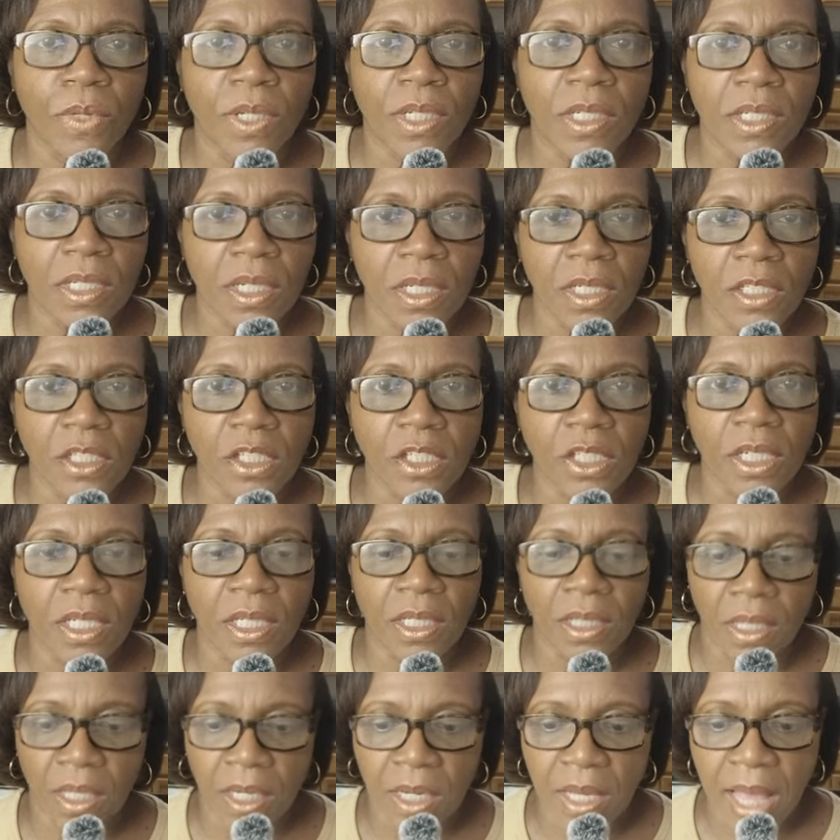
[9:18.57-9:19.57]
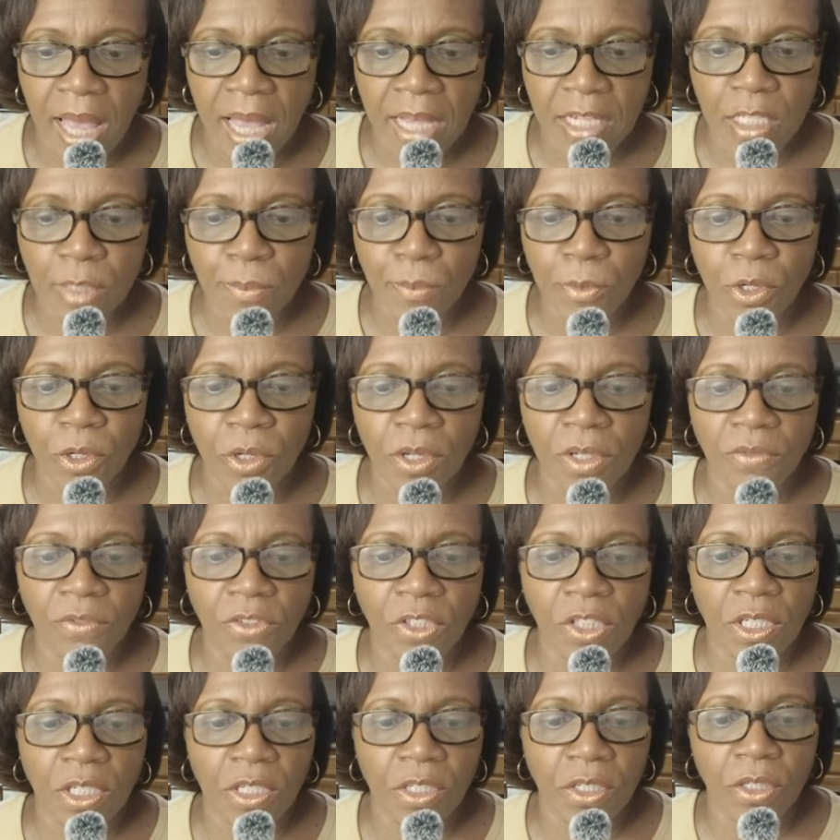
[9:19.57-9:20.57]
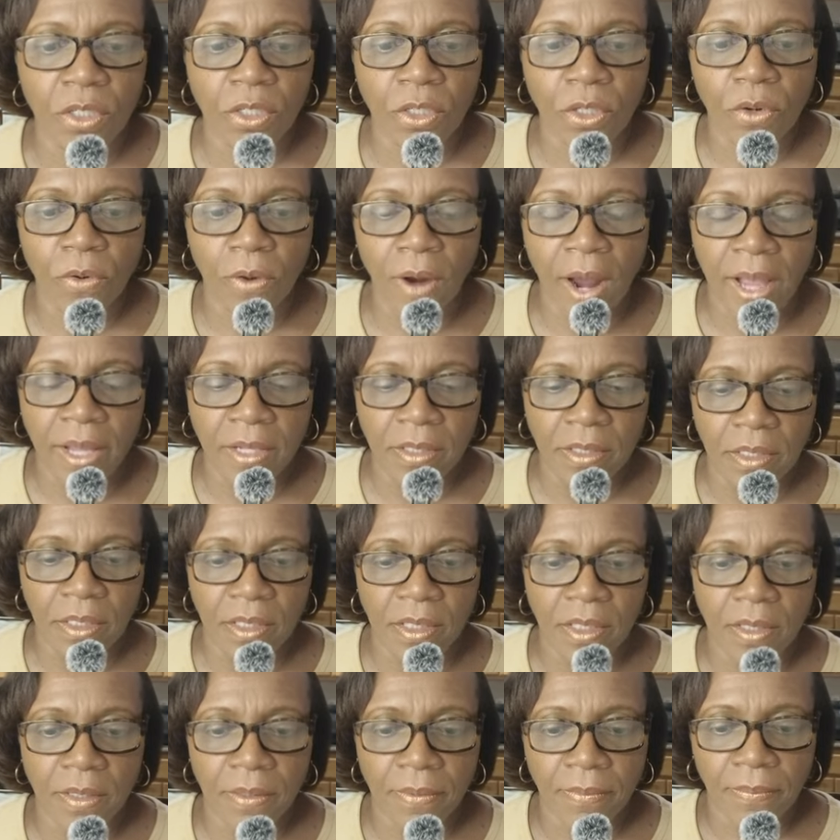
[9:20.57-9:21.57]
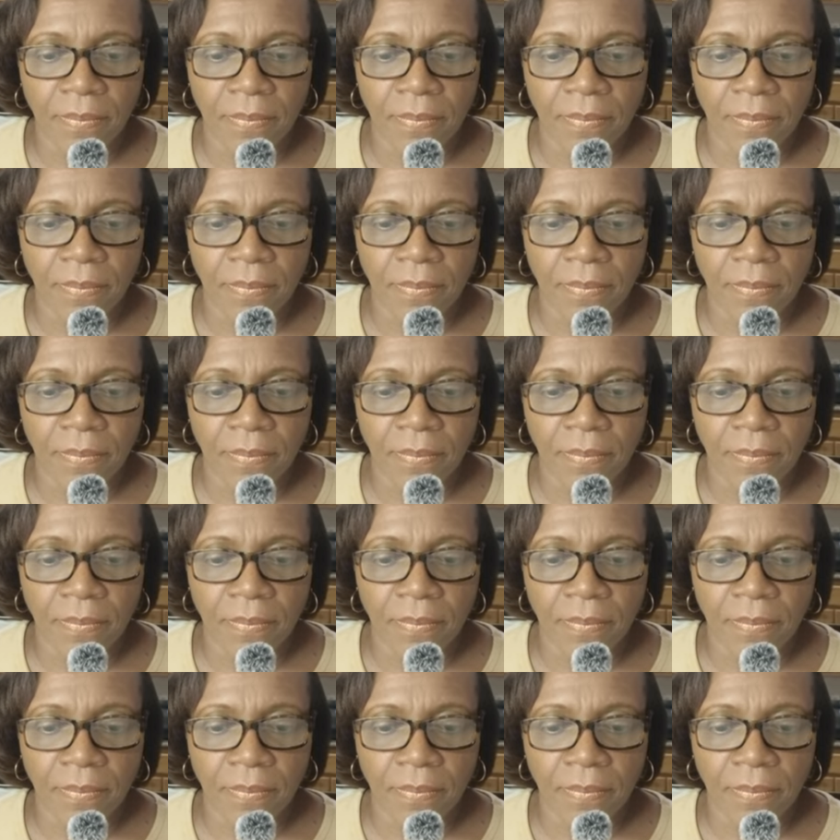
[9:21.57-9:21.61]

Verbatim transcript: with teaching the gospel of Jesus Christ.